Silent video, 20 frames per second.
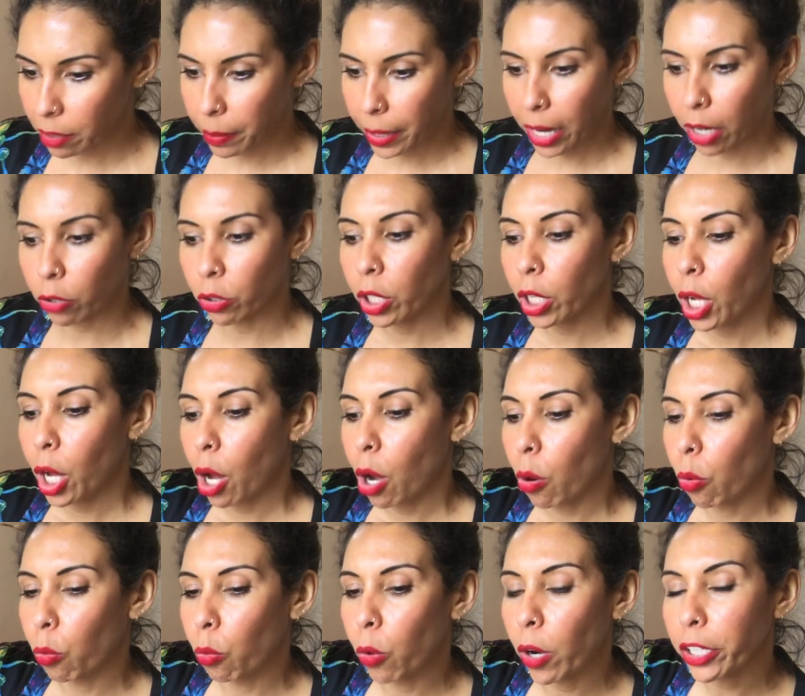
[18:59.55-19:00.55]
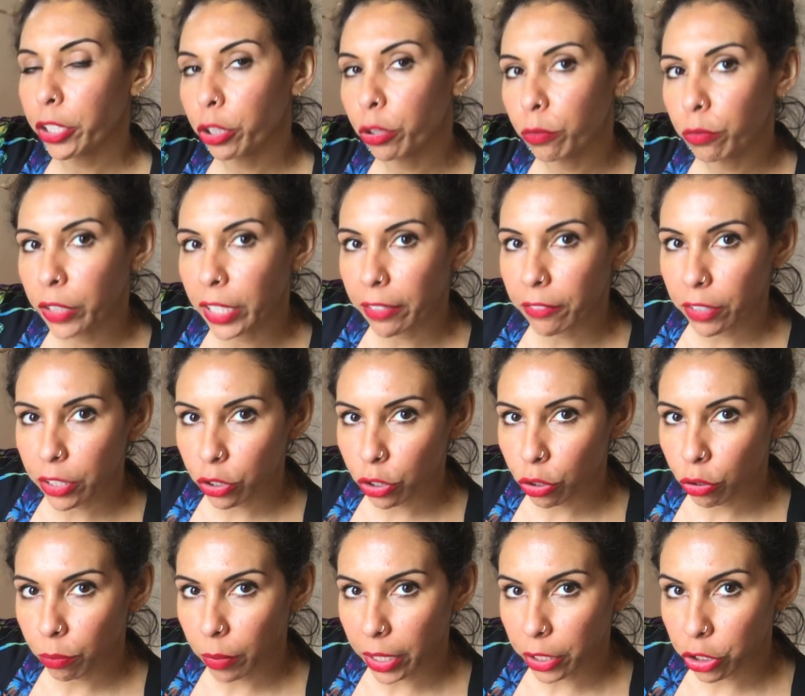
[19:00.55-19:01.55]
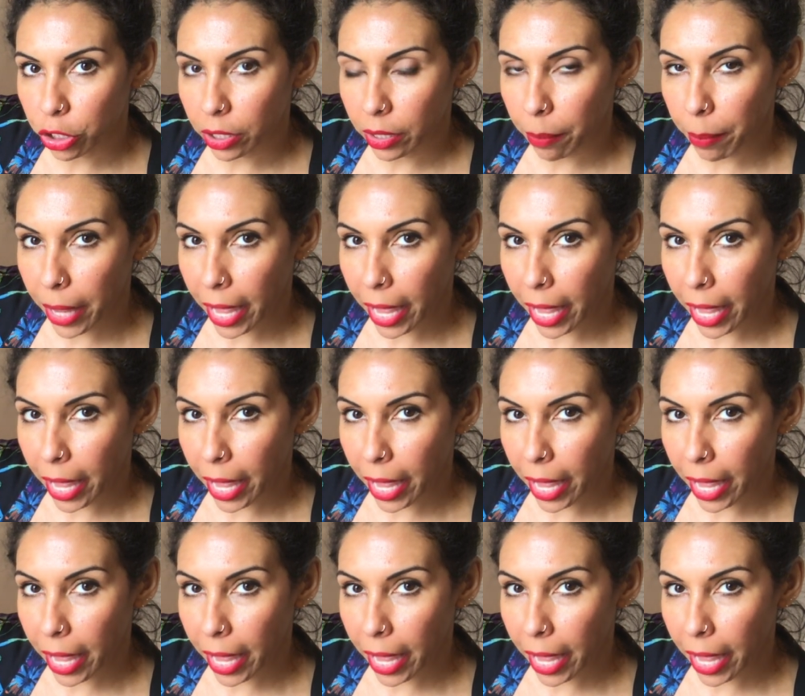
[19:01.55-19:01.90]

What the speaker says: about what you've given too much in the